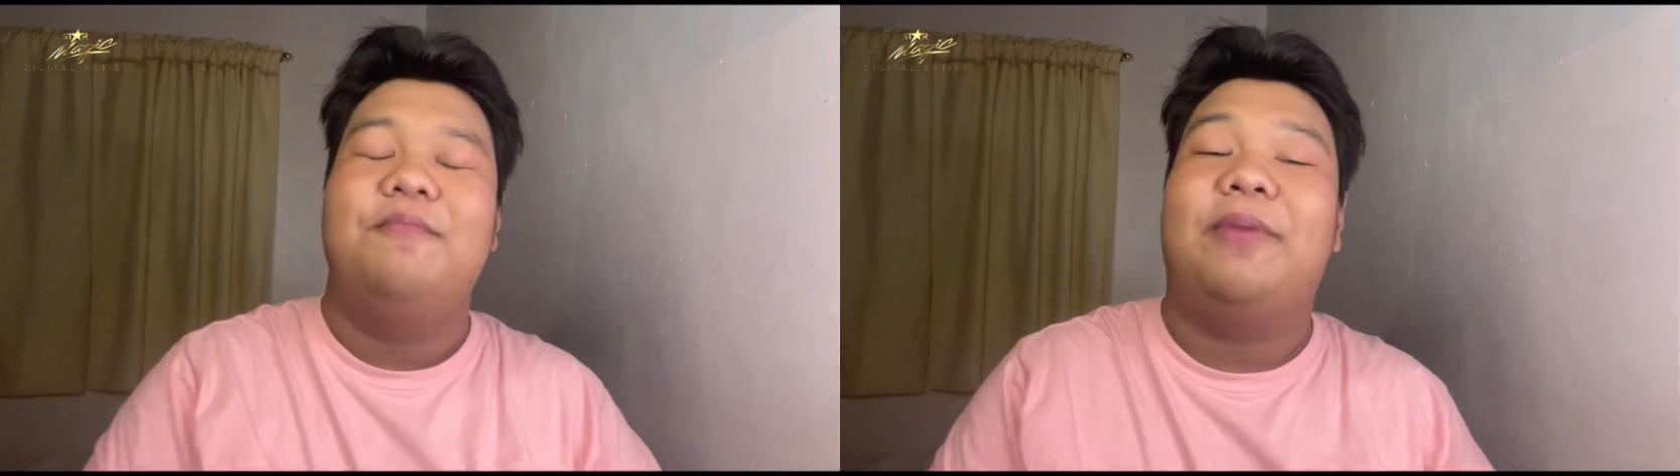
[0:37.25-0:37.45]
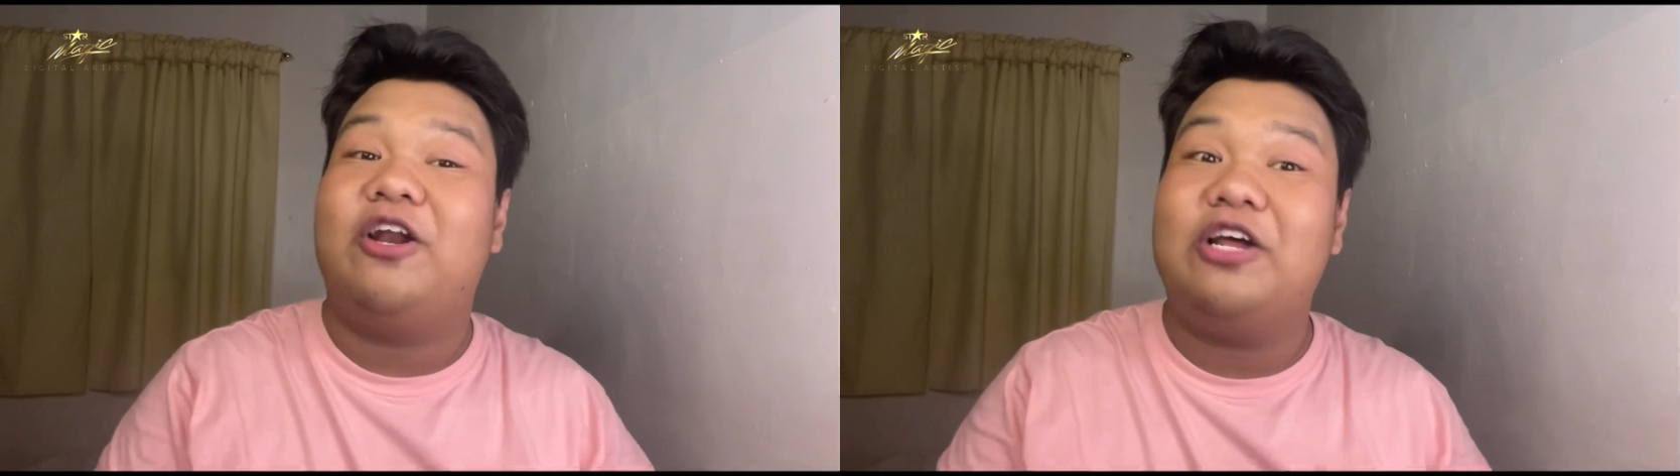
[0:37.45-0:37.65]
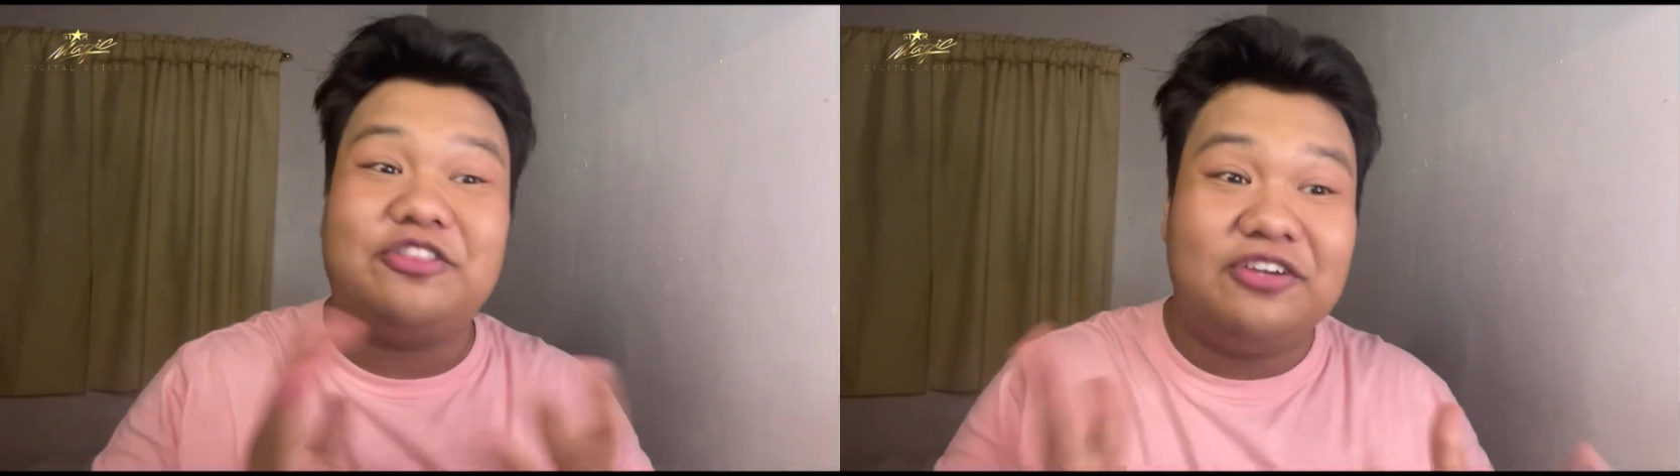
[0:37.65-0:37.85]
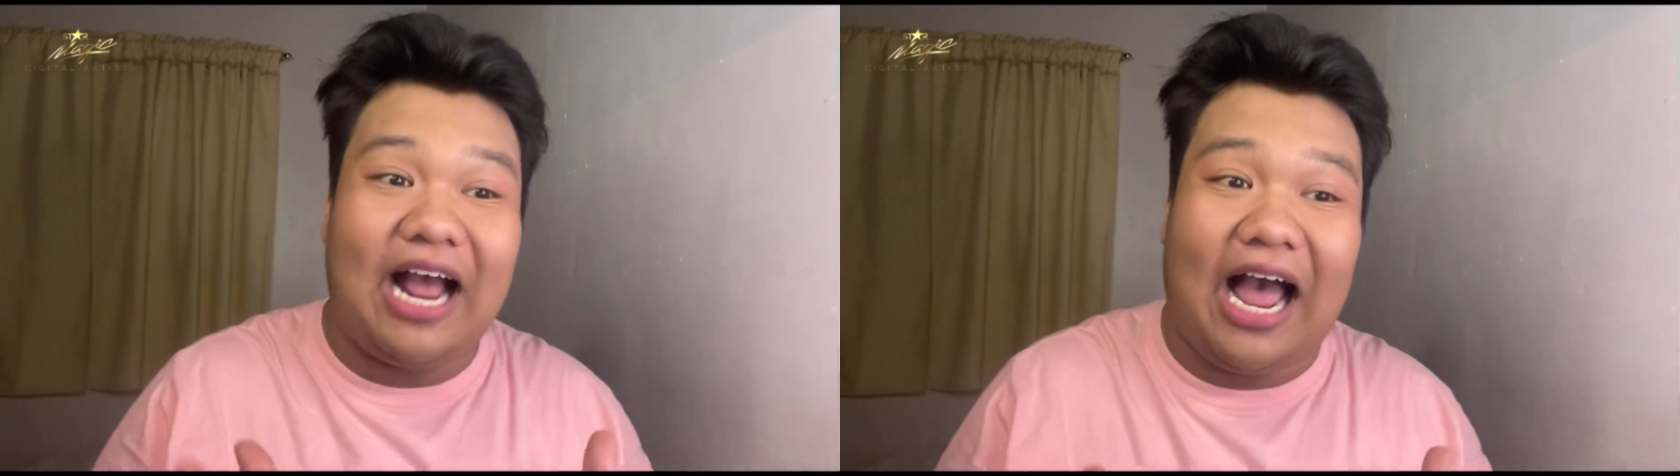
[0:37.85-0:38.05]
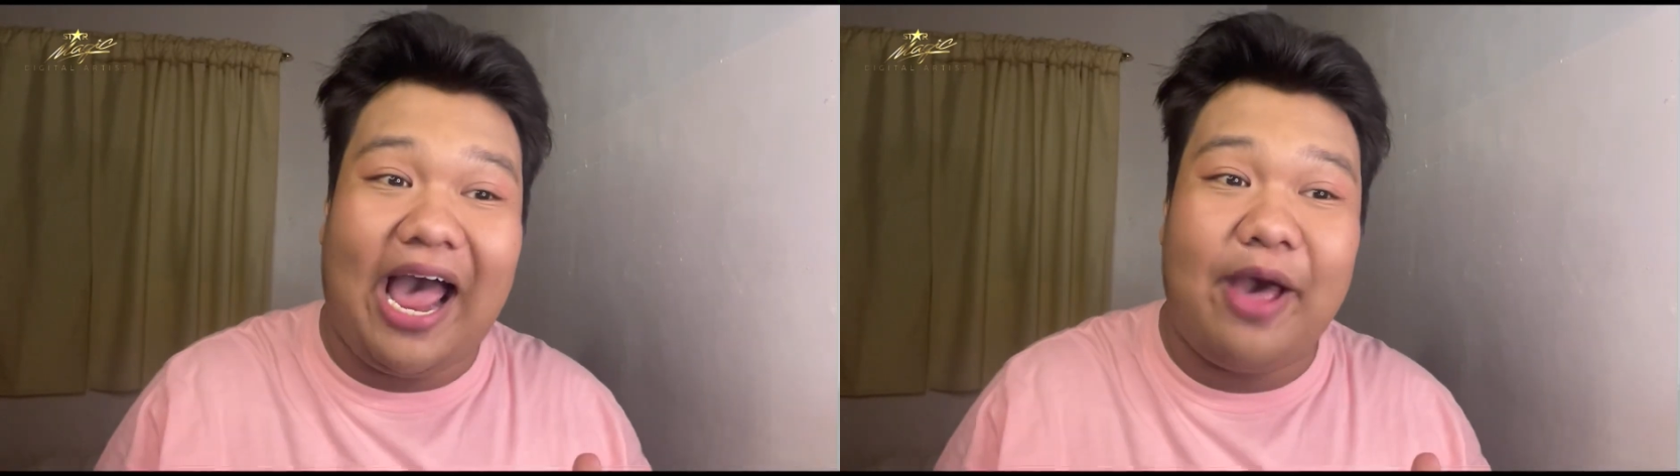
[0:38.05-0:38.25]
Pero ito na
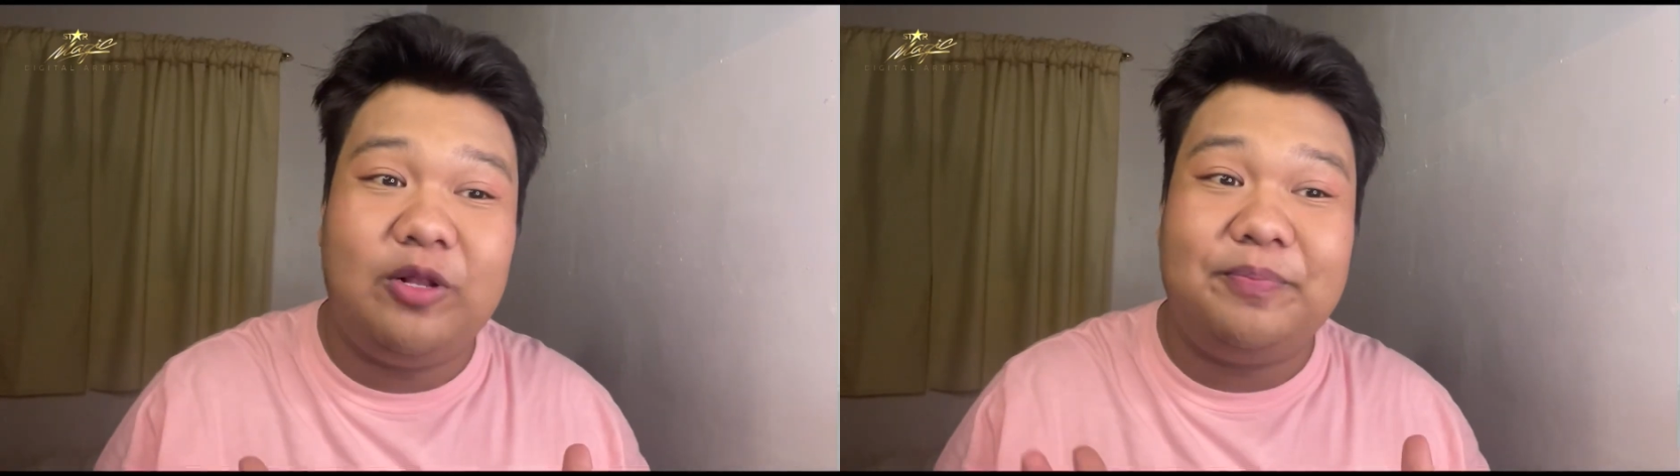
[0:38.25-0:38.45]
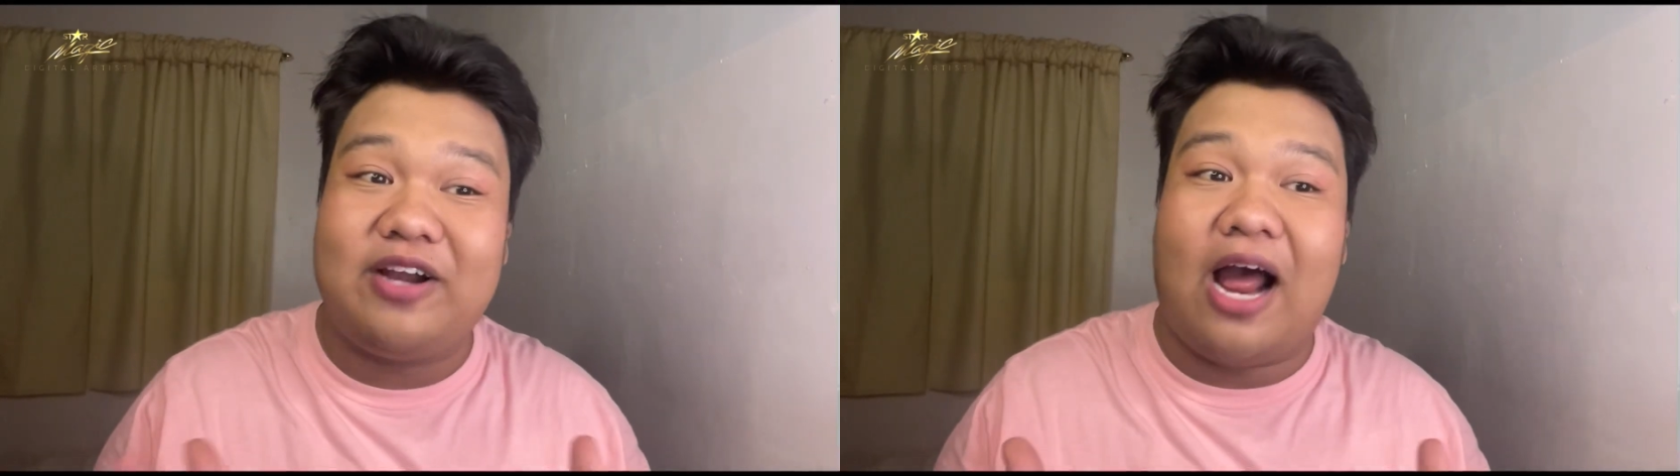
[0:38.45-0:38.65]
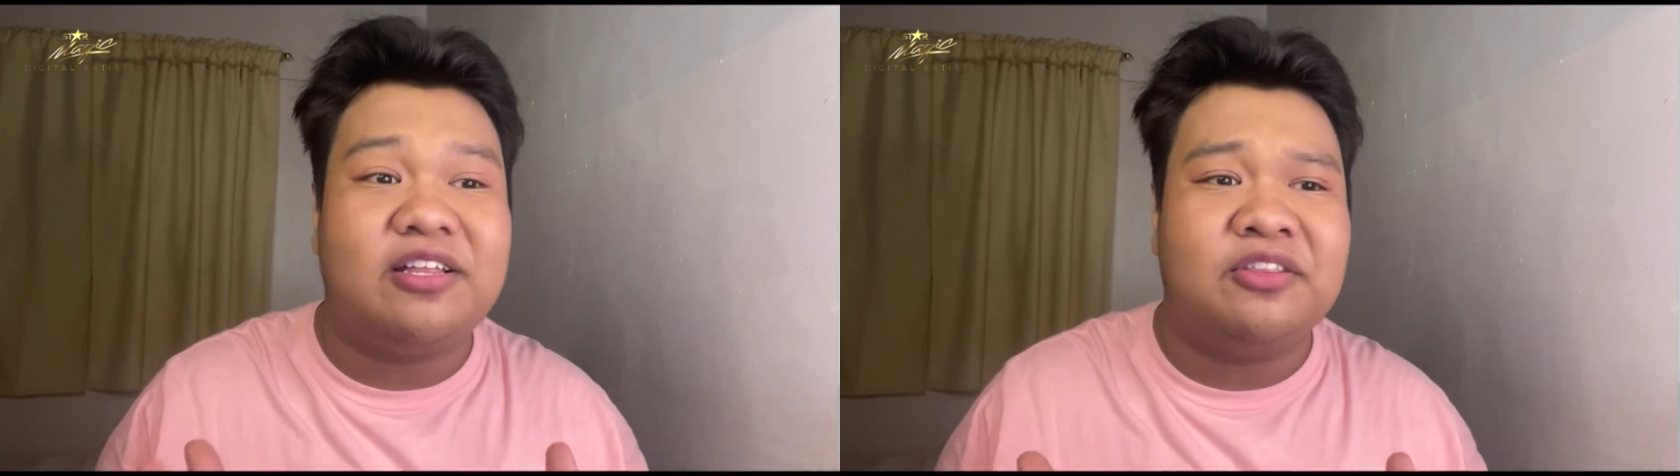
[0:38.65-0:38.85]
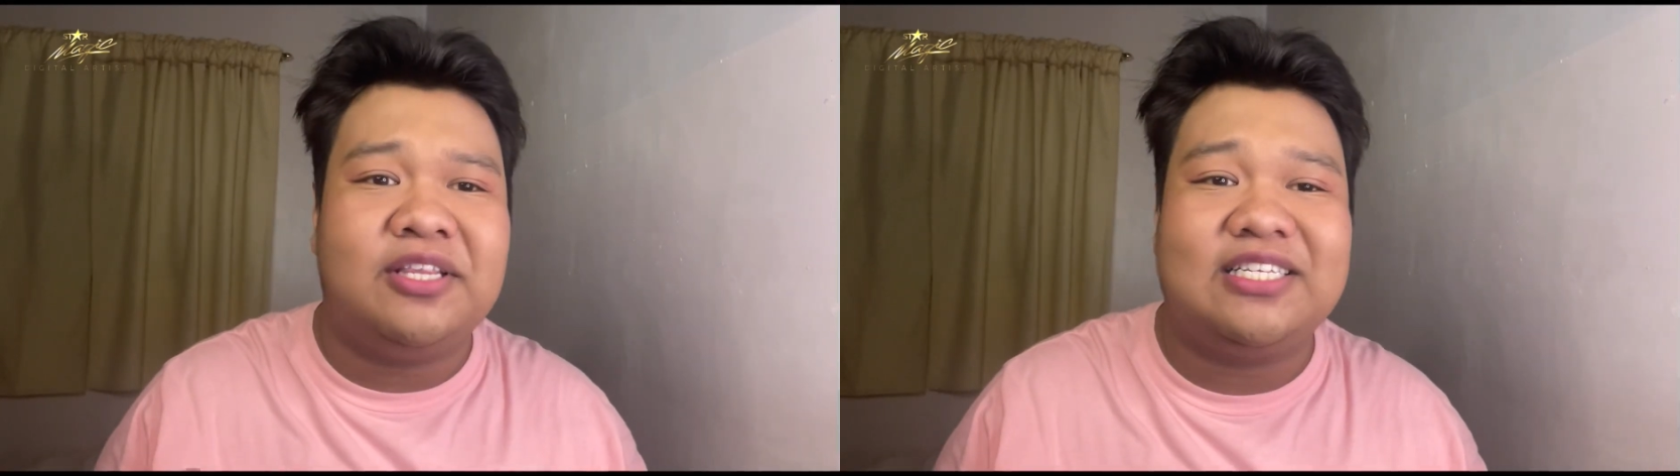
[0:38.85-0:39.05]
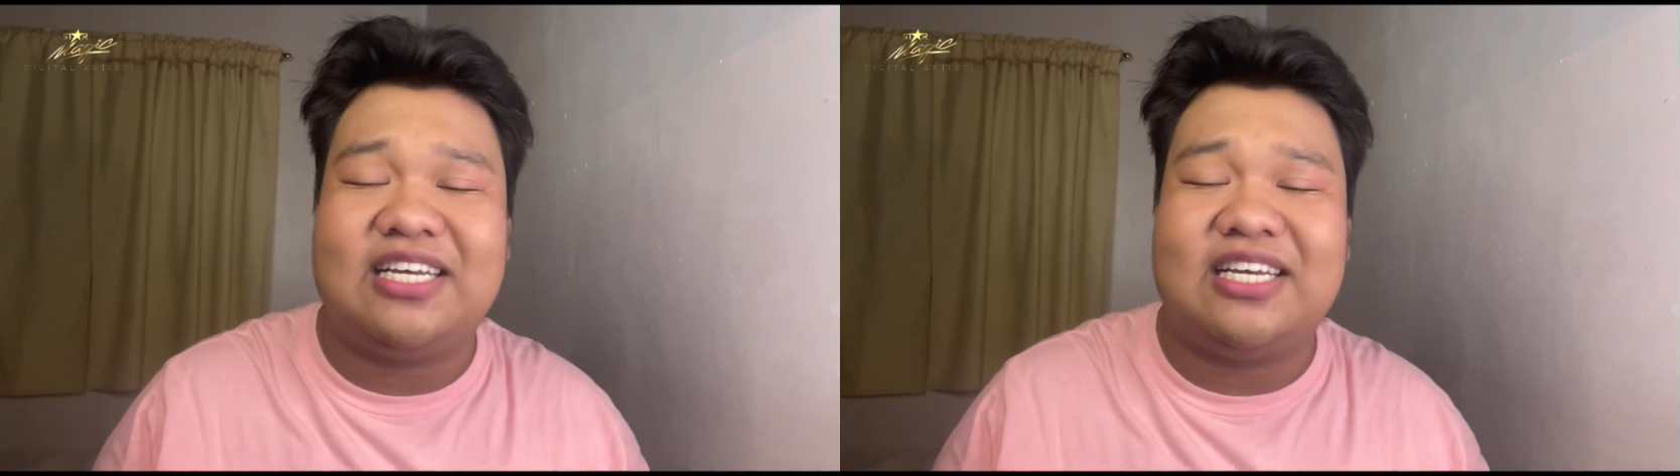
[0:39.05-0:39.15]
nga, I will be reacting to this.